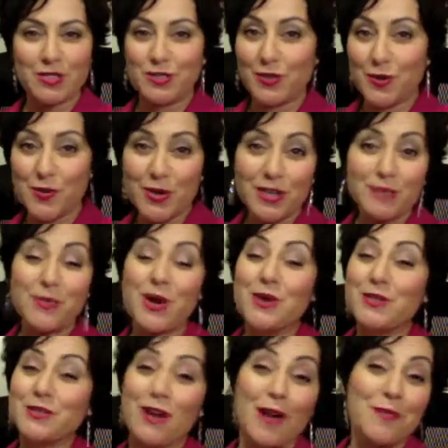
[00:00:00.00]
You're a work in
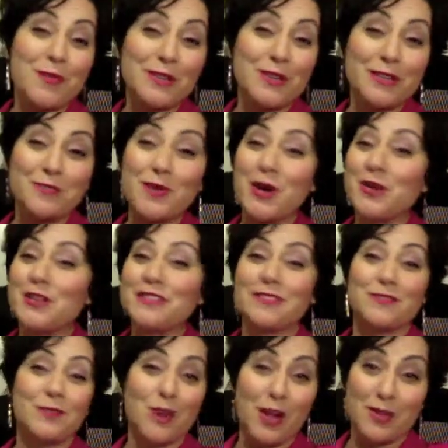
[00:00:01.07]
progress, I'm a work in progress,
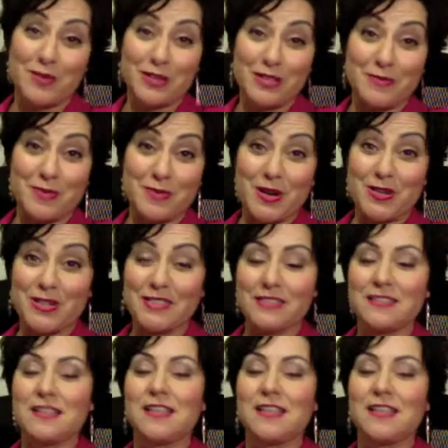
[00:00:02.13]
we're all a work in progress.